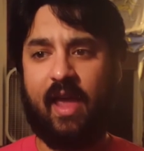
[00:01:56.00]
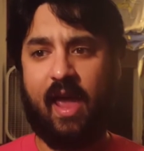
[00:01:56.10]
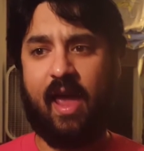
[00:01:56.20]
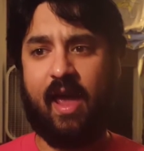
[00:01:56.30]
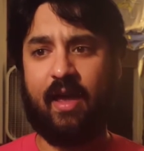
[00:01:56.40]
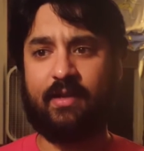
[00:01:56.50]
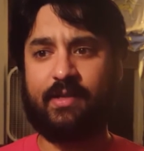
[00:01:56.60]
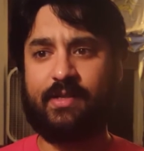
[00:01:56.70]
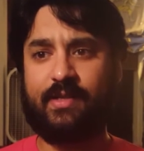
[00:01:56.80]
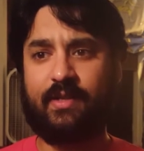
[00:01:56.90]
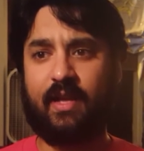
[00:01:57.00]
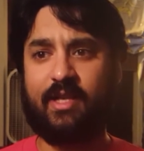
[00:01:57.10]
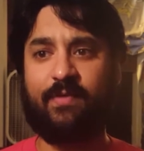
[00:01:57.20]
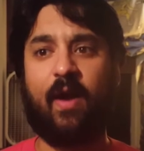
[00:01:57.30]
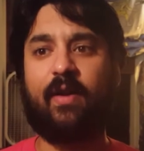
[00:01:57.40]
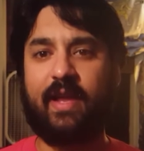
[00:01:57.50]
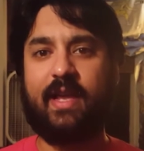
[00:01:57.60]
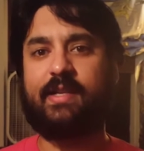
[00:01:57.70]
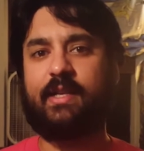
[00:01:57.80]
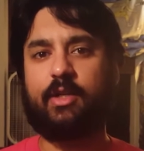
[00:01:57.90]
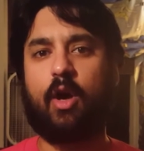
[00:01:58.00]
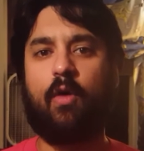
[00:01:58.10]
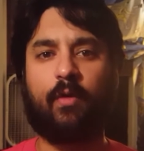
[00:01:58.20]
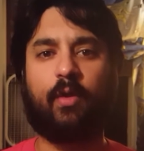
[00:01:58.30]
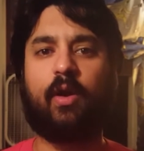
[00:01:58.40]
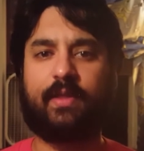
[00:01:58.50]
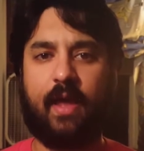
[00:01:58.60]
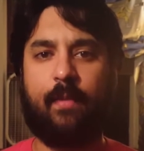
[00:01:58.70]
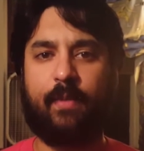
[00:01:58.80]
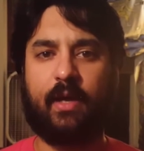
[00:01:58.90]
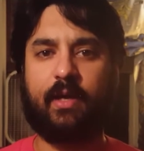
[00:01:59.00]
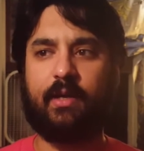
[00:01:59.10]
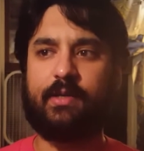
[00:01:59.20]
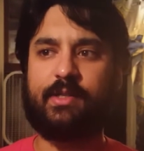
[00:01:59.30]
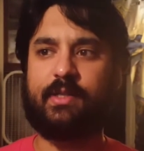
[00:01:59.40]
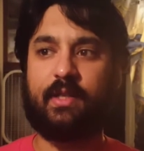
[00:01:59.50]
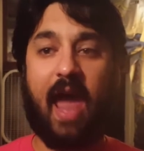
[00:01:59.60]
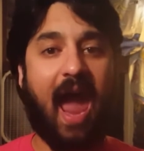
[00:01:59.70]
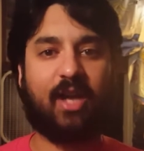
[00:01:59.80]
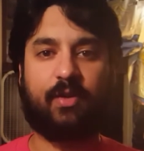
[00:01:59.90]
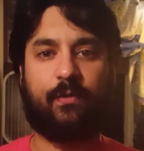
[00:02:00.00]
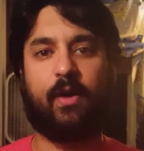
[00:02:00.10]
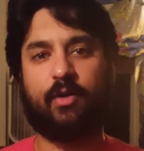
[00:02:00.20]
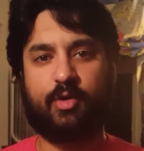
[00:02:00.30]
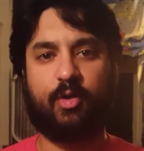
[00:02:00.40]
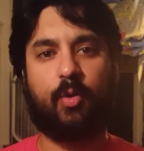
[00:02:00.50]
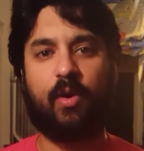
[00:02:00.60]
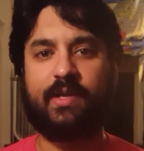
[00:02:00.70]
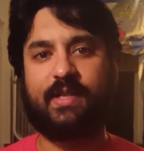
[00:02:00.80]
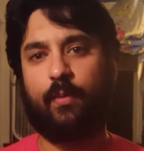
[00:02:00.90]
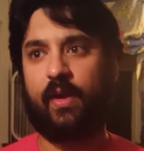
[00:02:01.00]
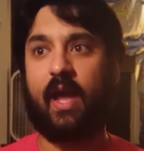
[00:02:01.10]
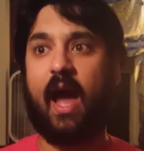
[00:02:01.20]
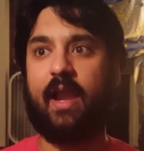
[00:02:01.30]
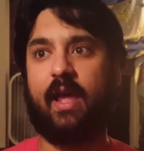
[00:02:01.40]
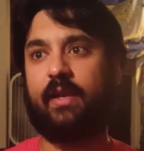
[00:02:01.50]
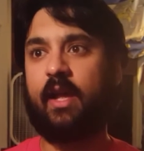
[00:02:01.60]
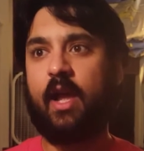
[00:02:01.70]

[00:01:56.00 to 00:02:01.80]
and it's very easy to overlook them because the action figures and toys that we got at